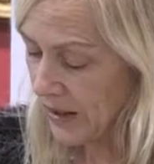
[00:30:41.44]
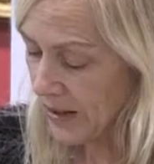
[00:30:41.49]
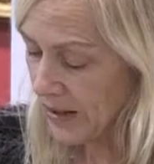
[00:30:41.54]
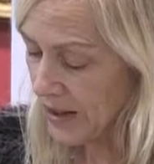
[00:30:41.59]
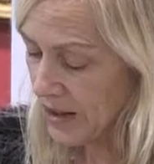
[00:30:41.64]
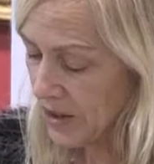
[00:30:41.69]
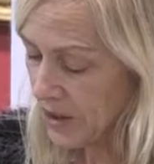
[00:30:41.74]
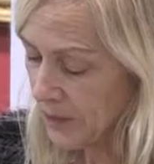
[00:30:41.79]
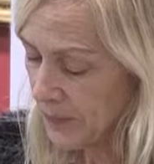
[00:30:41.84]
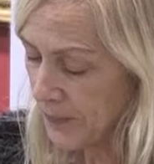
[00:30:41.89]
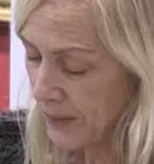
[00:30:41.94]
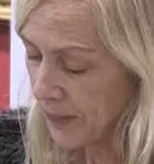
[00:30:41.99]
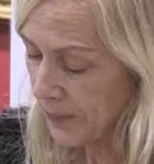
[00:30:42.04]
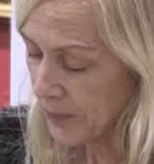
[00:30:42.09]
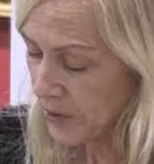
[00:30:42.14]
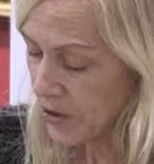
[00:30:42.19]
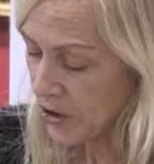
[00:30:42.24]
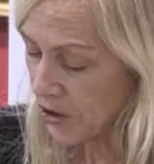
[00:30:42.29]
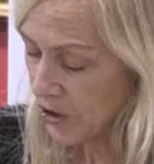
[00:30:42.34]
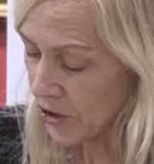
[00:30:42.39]
Since my
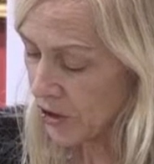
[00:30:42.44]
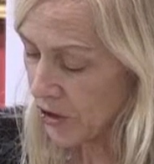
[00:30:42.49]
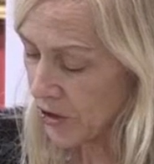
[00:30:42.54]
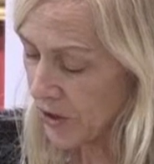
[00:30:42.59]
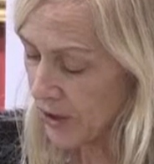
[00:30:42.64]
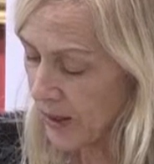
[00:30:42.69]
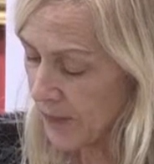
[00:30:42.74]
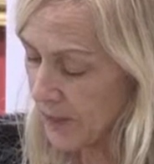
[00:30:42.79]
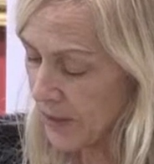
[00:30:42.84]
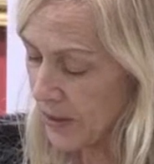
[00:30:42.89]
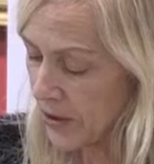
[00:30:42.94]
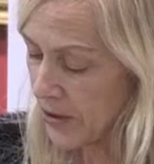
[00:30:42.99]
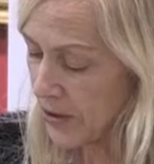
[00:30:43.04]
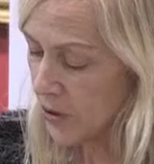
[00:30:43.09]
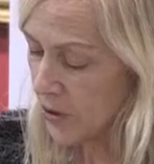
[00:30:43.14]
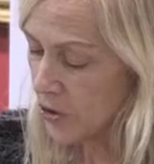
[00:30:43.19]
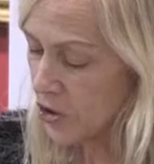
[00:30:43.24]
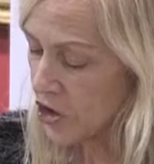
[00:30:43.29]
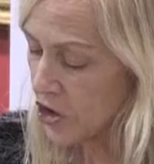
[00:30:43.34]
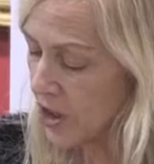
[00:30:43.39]
return, I meet
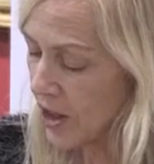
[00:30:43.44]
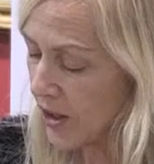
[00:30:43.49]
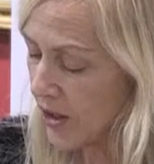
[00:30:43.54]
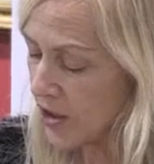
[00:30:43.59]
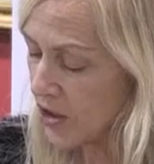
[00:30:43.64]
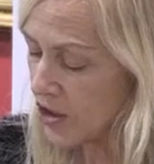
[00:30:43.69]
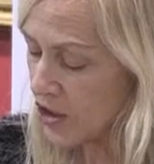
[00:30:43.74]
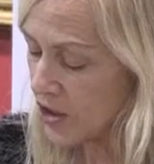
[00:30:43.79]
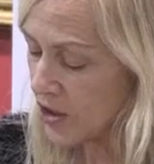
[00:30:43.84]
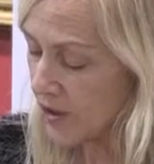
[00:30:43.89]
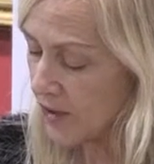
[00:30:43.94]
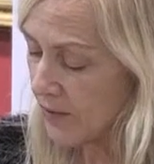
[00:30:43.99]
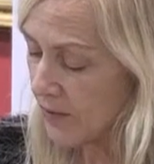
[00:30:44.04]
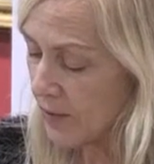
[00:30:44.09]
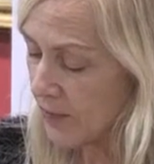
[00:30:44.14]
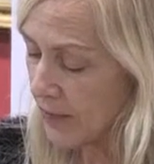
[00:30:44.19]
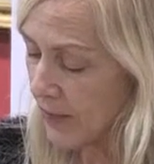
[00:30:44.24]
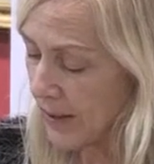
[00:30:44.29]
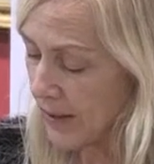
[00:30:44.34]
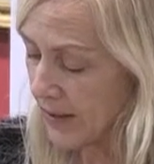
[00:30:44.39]
new challenges of
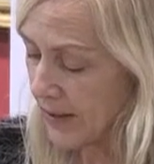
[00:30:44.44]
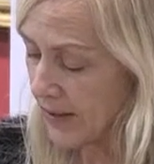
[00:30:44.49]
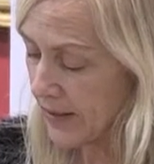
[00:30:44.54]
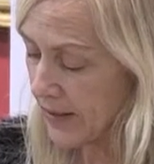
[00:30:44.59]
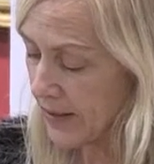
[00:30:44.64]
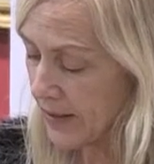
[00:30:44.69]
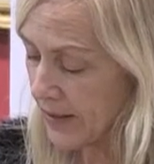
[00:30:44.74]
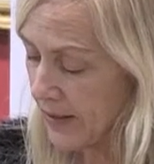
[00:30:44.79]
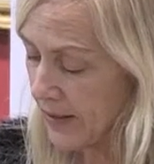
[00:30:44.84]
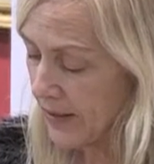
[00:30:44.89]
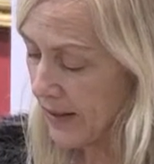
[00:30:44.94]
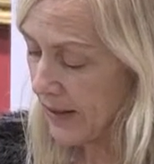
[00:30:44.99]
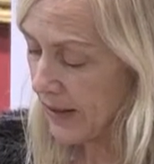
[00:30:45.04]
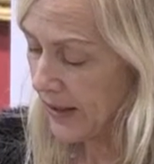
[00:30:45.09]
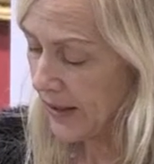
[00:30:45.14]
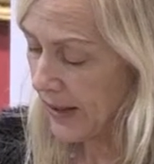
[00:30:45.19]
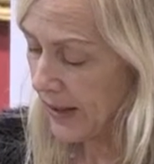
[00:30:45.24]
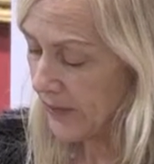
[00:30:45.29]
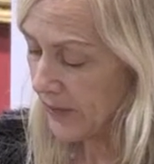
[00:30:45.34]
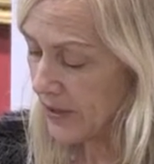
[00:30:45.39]
the mind.
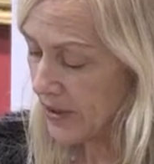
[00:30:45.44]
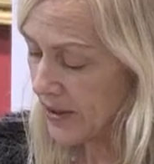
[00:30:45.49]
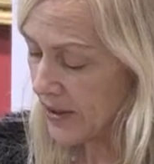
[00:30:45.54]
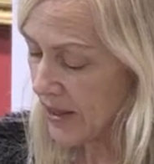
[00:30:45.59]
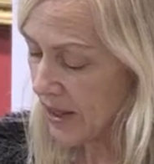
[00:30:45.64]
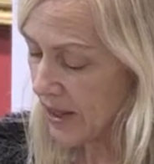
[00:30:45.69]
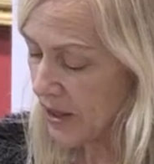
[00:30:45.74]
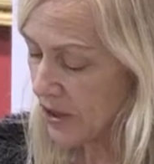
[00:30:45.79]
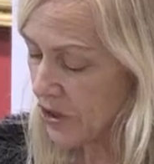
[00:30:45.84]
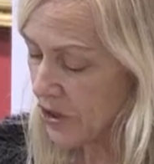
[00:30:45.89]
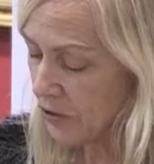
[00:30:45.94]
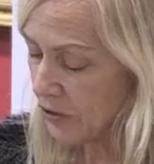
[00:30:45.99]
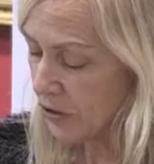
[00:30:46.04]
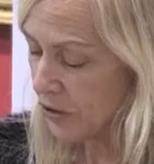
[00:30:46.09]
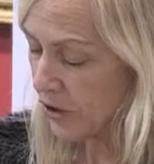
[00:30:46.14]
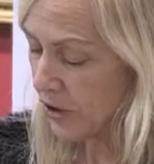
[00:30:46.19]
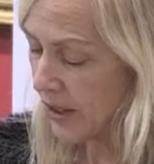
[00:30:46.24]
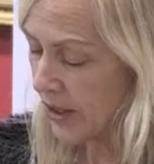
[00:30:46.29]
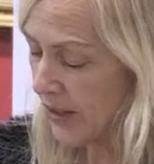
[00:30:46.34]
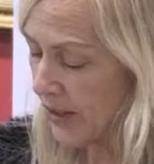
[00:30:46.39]
I have decided to
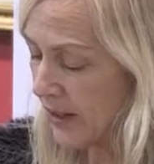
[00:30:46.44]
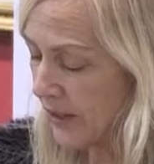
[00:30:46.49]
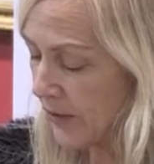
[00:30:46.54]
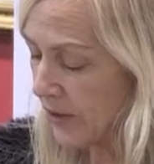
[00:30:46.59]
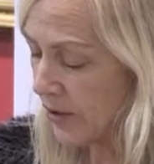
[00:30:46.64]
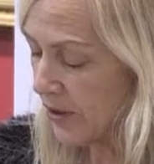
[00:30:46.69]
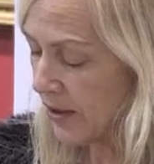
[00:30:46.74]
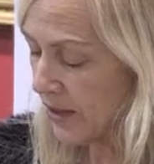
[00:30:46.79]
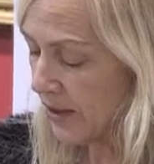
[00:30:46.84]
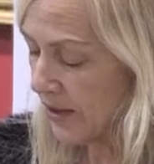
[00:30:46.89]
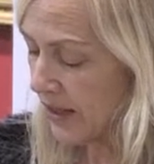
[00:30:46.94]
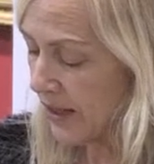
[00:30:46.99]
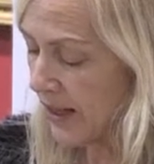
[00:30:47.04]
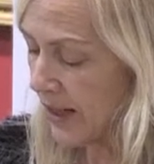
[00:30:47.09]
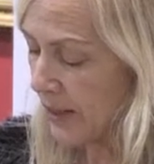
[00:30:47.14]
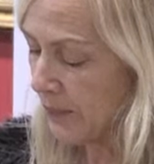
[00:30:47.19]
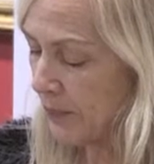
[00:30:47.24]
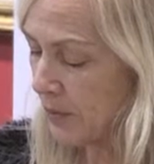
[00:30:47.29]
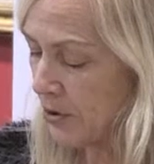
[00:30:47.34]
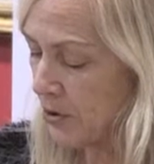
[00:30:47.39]
forget everything that
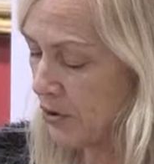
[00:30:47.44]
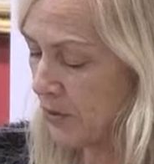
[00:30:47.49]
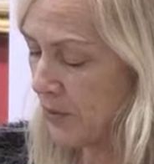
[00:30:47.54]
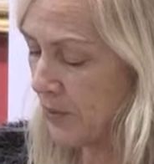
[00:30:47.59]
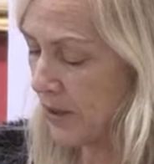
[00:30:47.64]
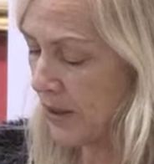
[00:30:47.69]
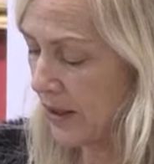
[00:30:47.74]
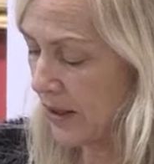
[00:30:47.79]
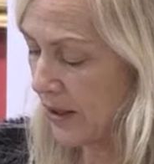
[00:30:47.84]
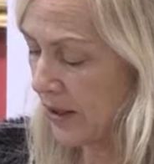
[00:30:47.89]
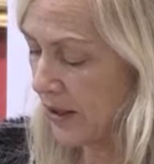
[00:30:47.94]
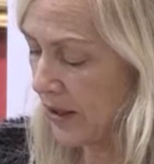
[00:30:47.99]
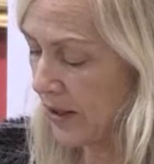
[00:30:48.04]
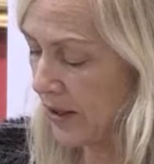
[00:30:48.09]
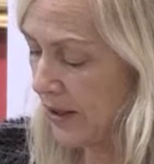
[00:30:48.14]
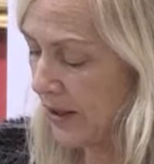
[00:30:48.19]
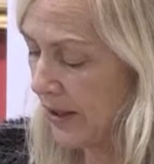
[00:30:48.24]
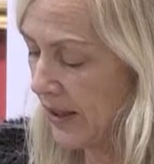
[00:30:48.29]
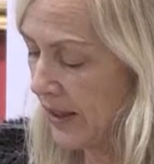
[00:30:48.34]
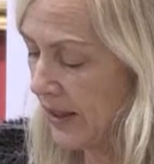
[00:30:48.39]
happened to me there,
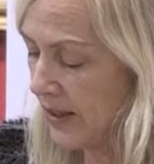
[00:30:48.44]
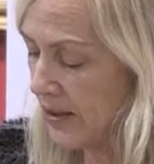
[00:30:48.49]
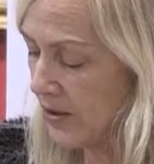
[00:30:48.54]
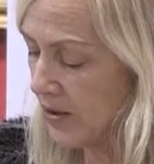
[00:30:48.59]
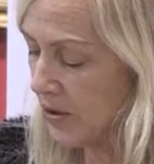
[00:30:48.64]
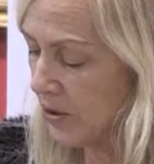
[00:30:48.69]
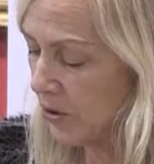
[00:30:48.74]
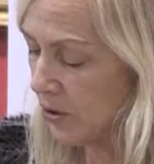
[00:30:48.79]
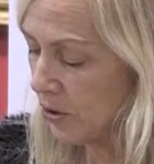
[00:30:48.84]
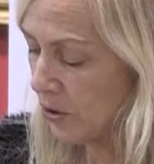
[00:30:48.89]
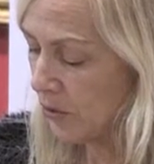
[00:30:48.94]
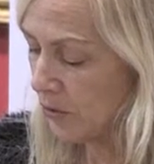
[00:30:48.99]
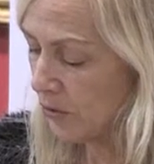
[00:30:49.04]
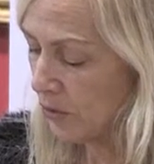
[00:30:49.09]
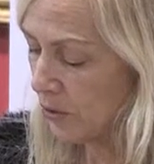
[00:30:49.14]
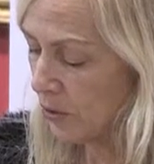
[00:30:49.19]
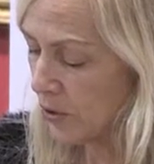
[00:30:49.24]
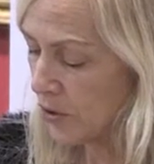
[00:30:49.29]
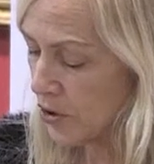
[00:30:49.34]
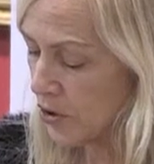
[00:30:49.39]
and so look
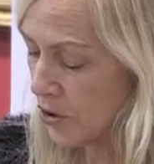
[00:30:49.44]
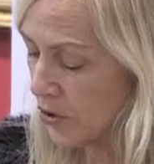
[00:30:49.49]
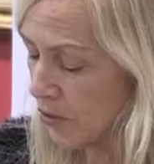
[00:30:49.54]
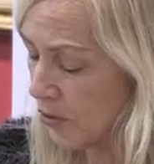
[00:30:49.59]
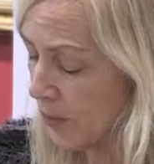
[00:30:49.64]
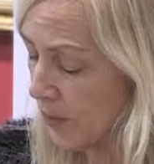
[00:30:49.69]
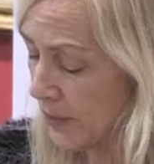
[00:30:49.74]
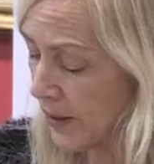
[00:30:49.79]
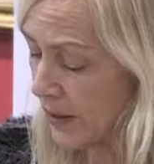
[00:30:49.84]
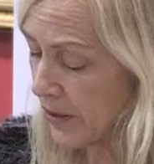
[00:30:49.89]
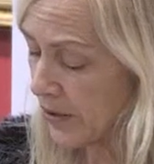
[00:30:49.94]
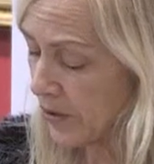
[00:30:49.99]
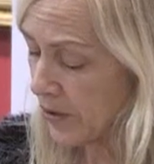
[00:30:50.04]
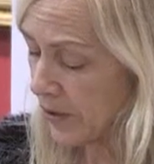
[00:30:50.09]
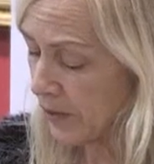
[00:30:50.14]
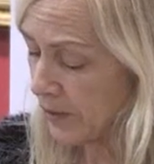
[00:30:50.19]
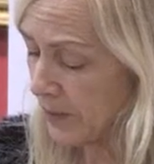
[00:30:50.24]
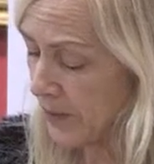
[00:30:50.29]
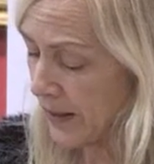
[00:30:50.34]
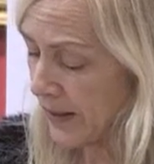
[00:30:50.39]
forward to the remainder
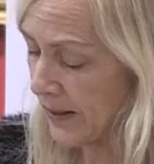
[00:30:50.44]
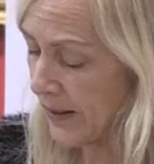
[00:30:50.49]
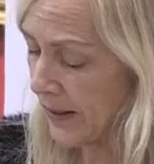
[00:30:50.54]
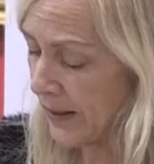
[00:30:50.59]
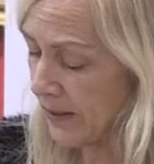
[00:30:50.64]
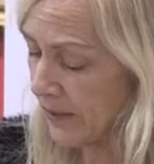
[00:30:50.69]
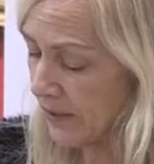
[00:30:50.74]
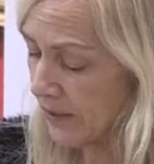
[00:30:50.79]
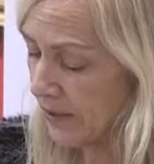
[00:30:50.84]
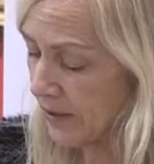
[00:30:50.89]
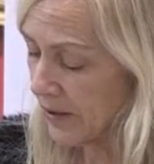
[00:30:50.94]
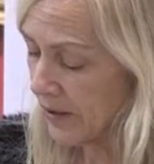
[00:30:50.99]
of my life.